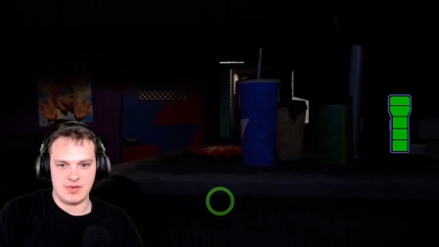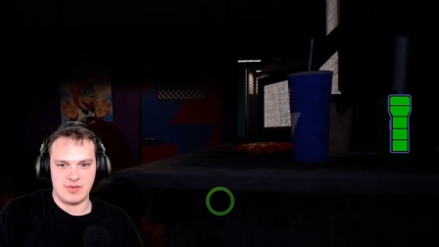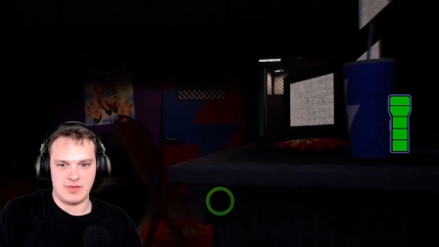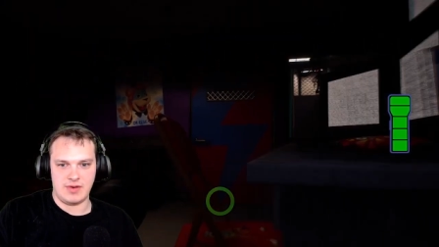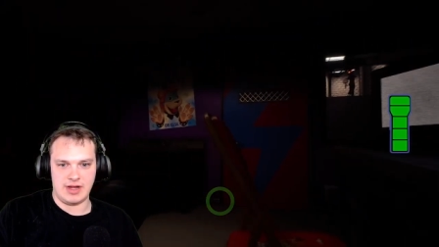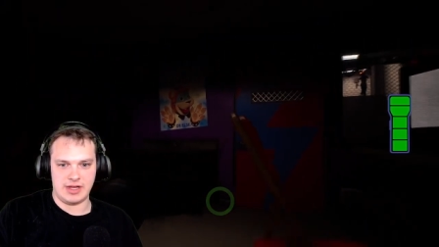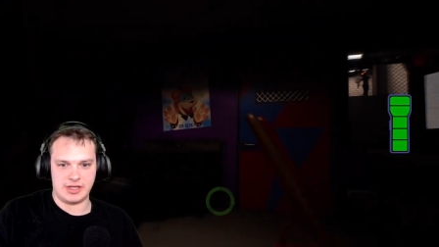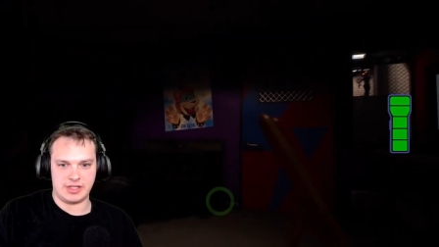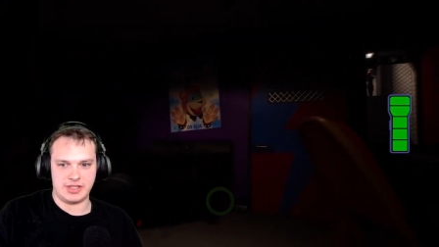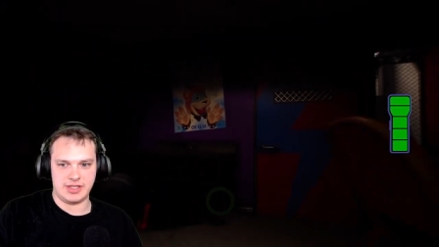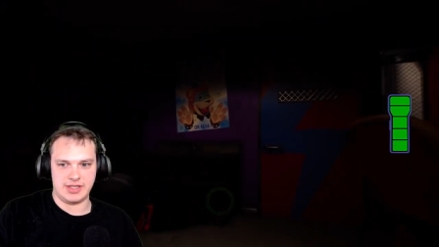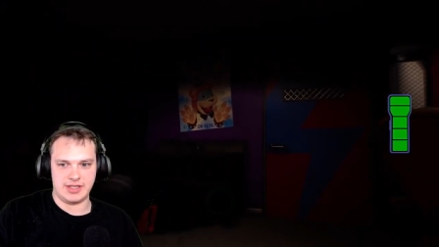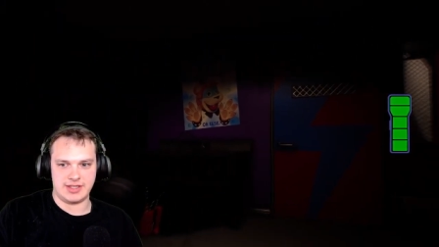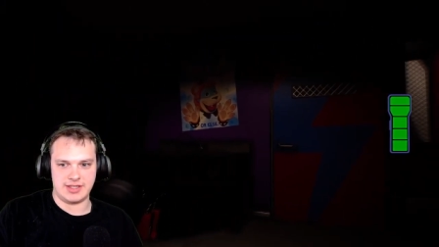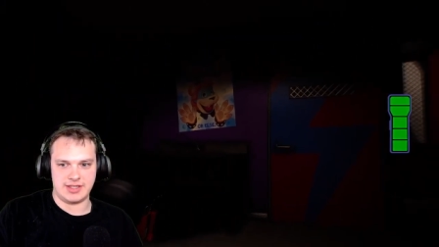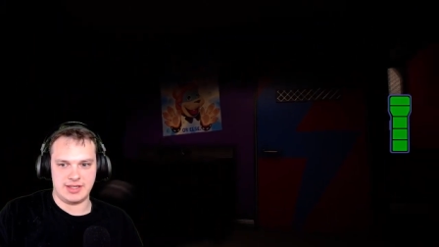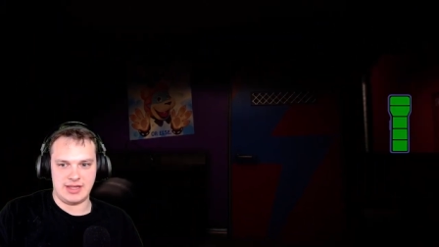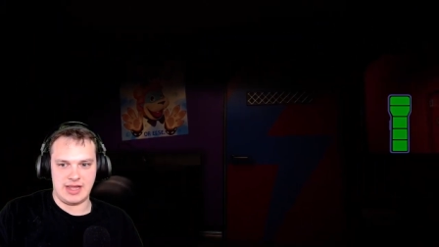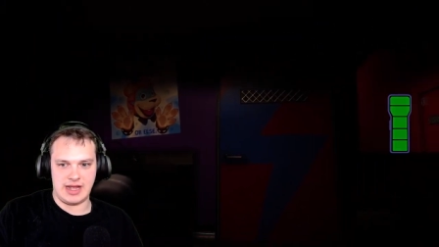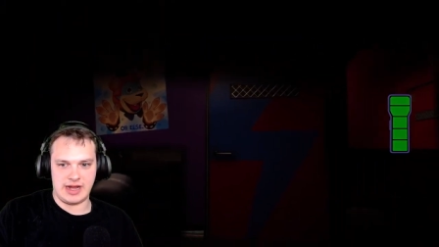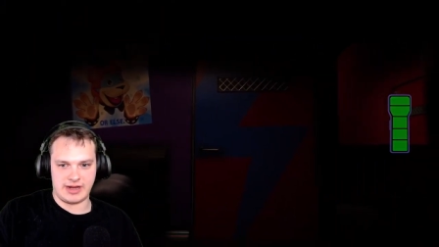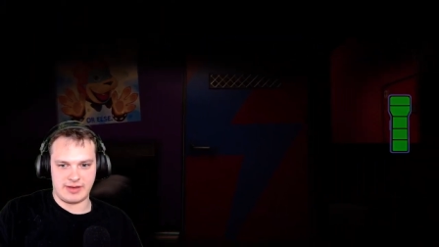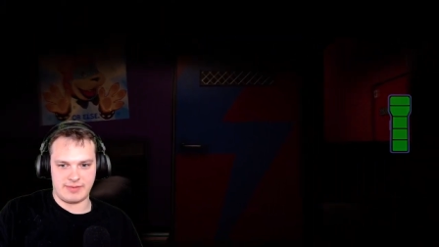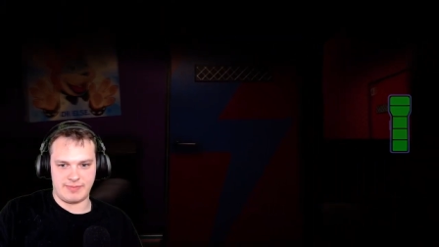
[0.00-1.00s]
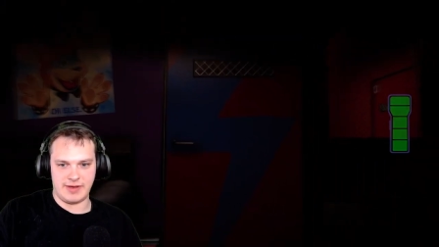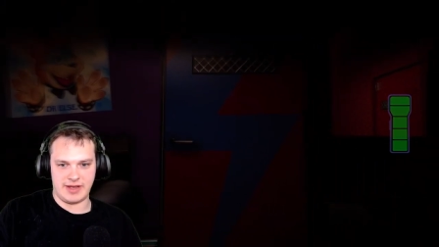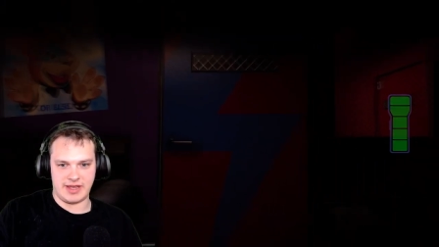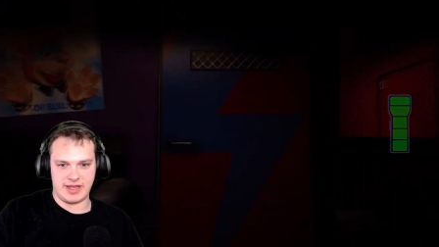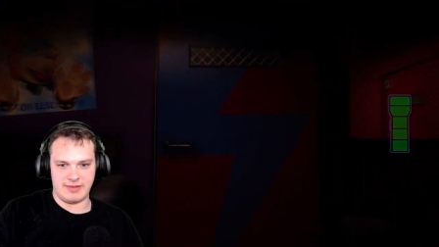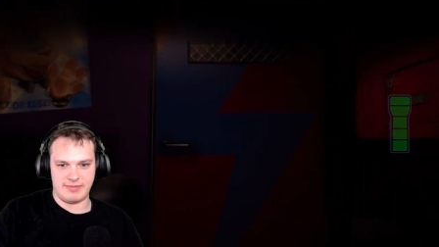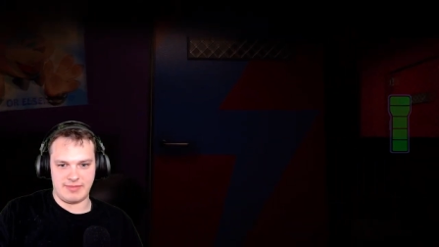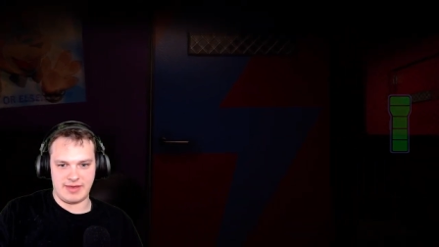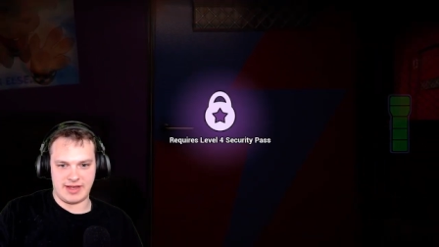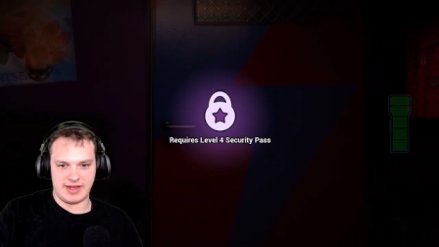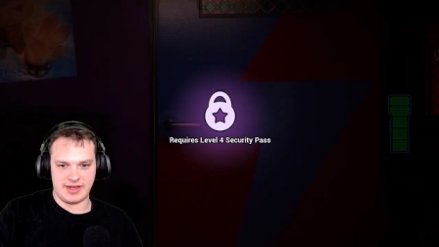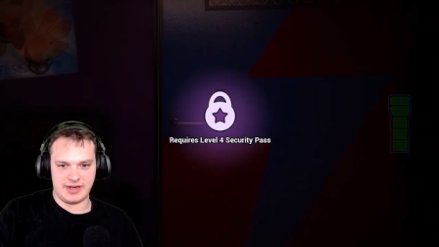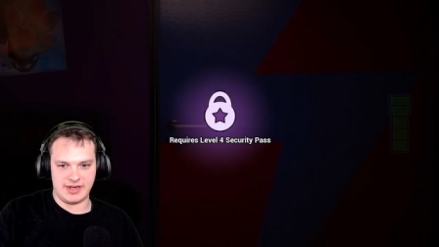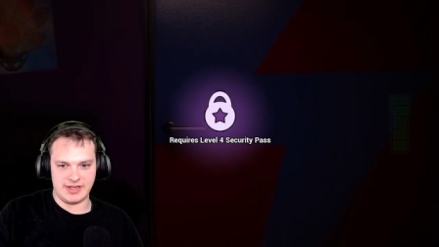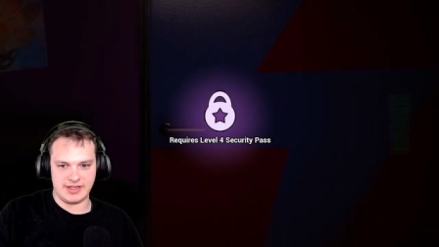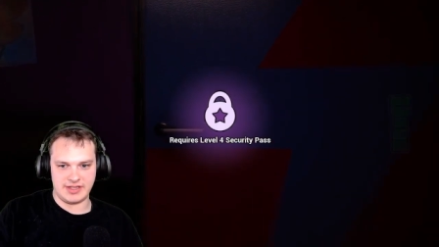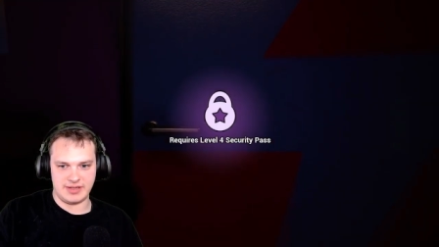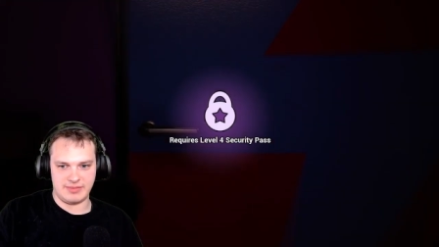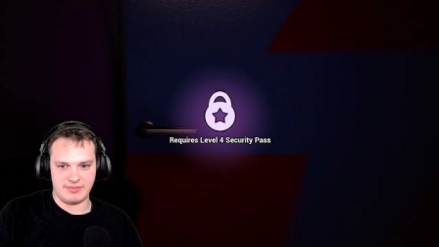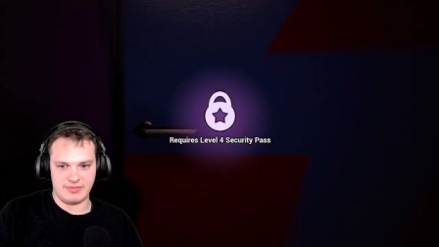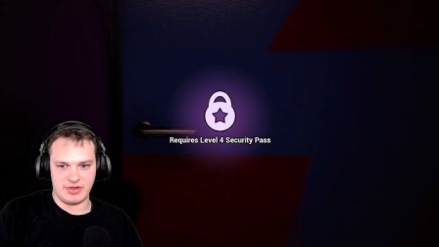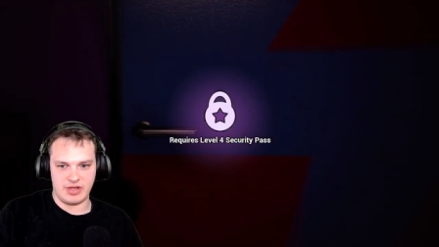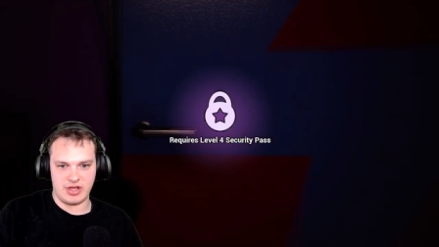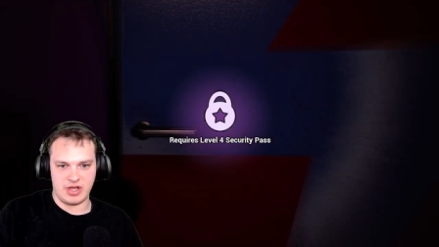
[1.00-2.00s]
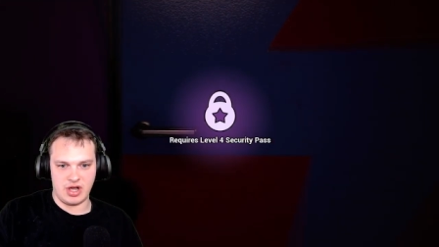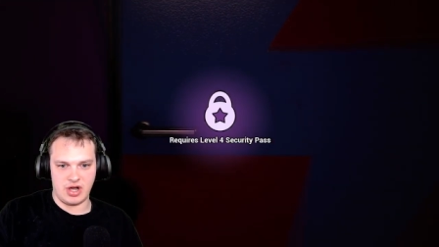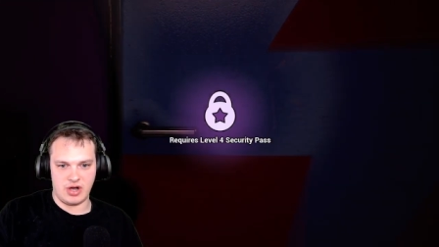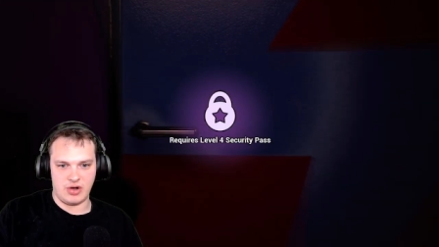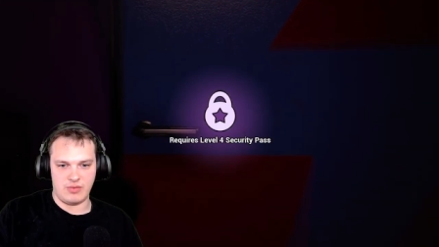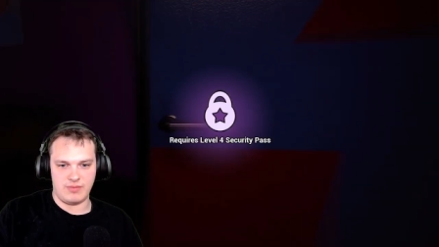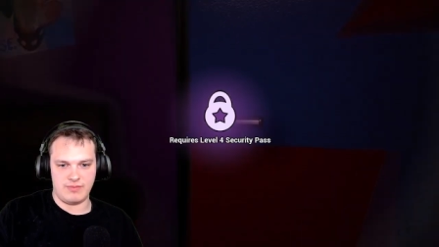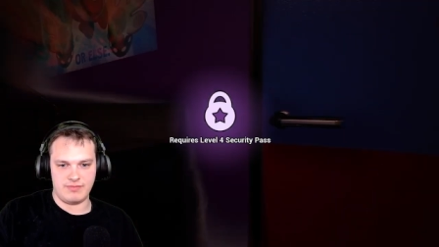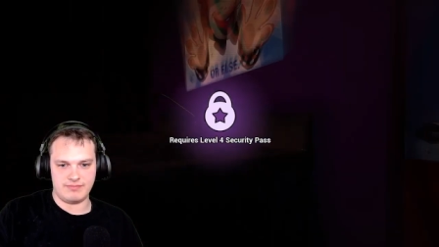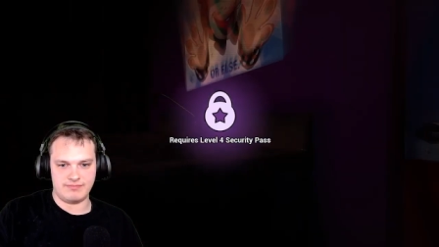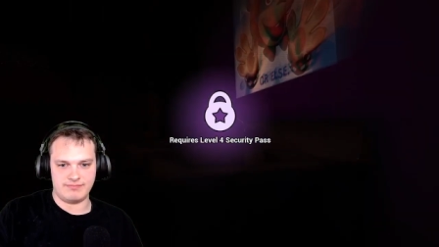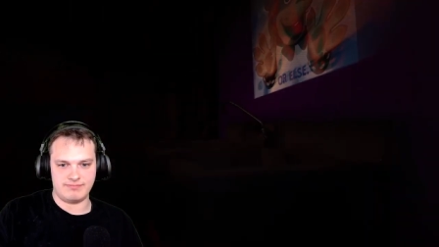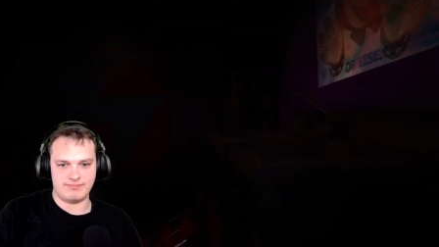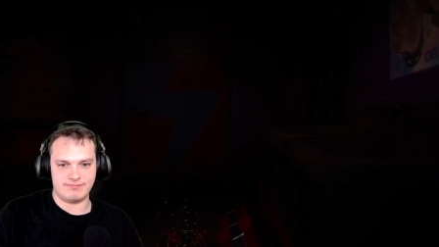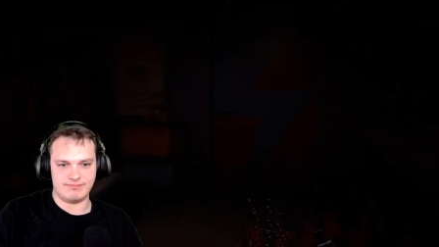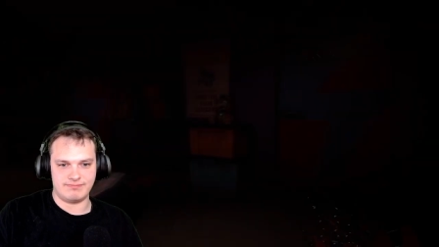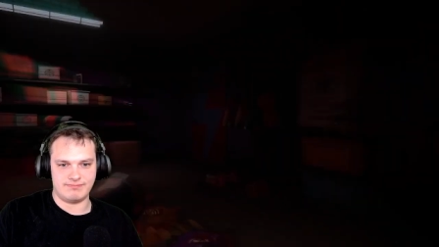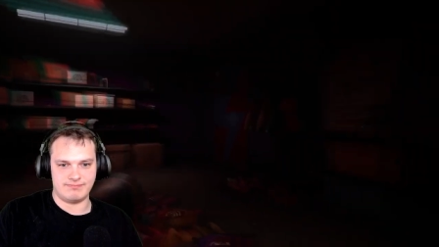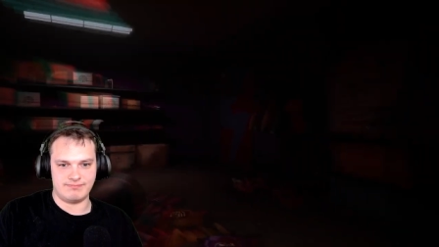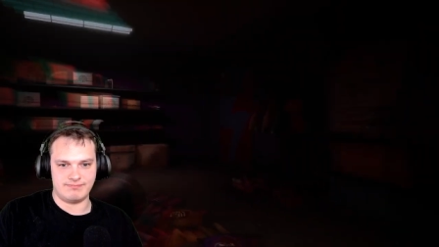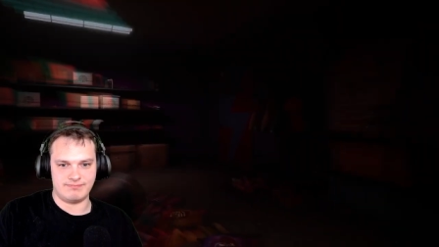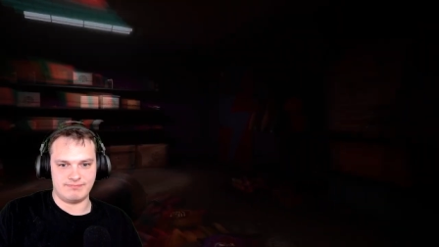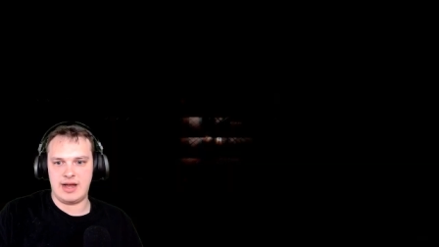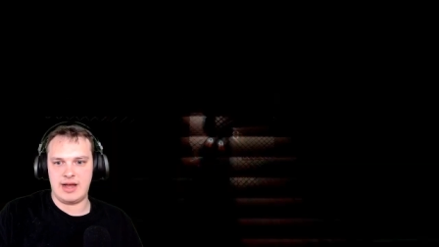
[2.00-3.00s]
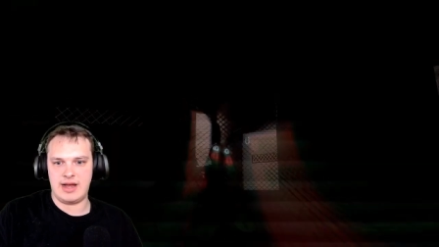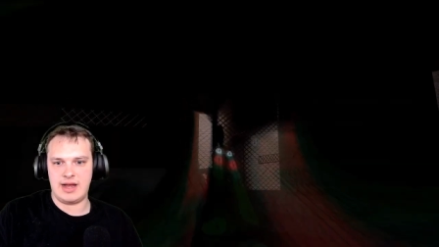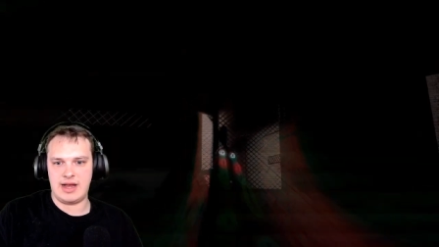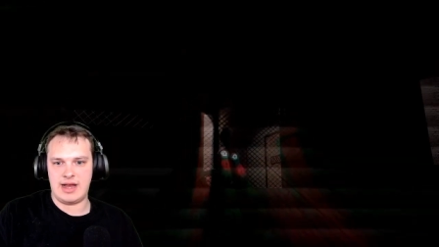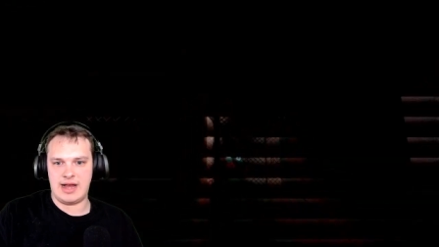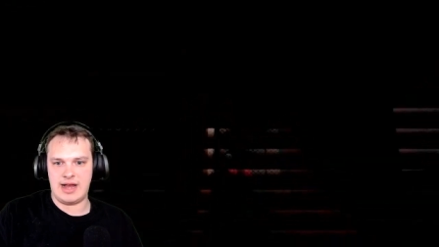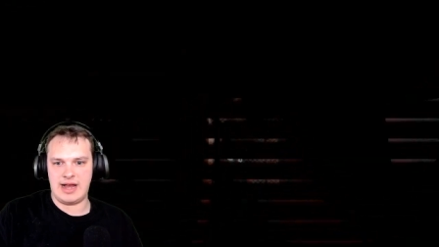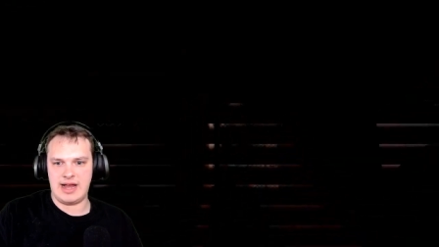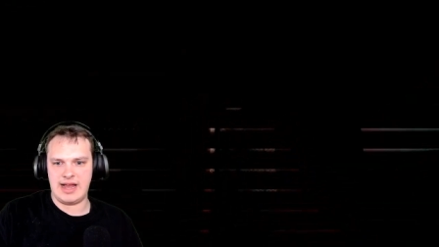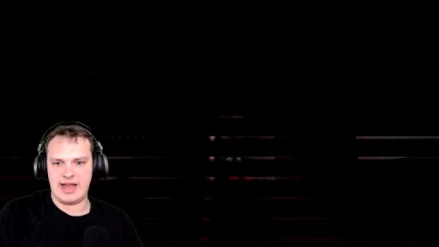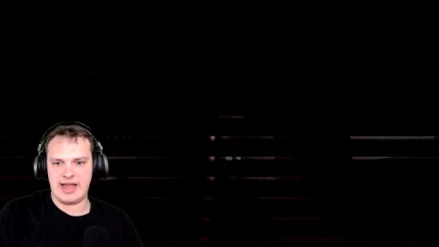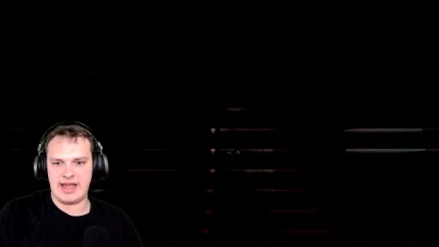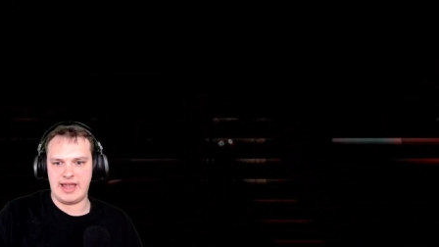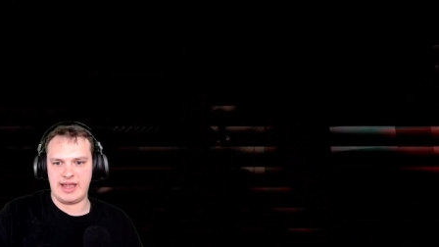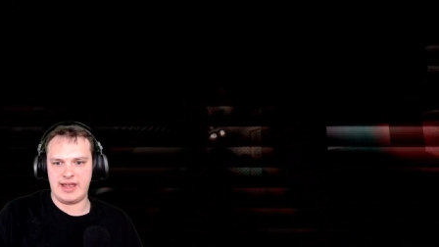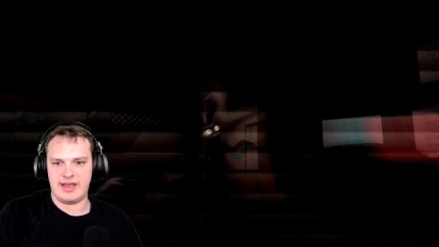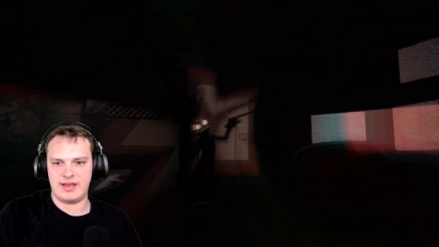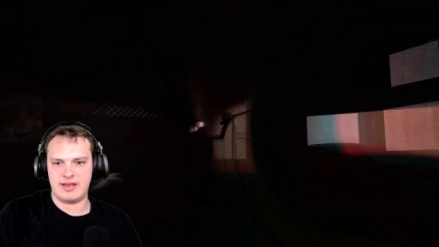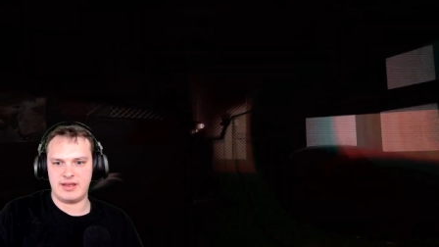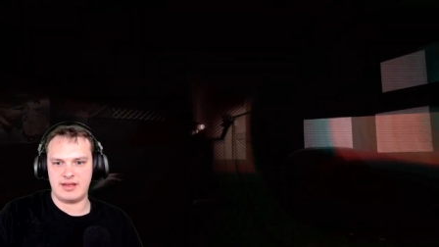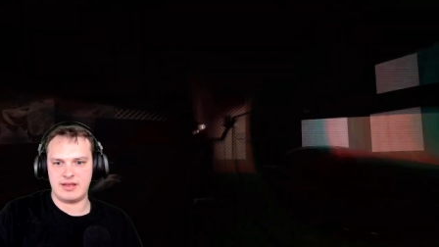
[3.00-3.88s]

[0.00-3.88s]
Watch this. Lock picking mechanism. Go. Mm. Hi.